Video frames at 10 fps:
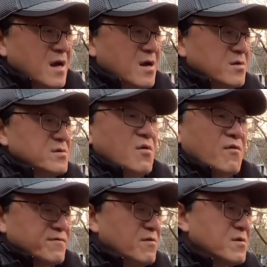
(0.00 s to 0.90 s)
uh, the
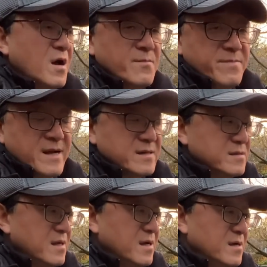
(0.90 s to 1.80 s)
overall
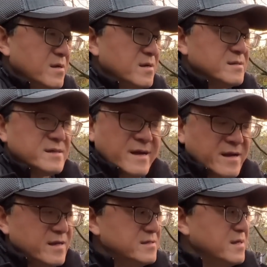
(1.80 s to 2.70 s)
compact uh,
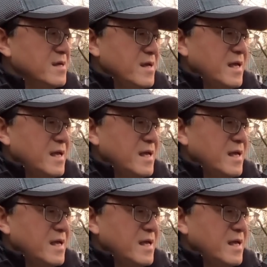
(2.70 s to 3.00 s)
size,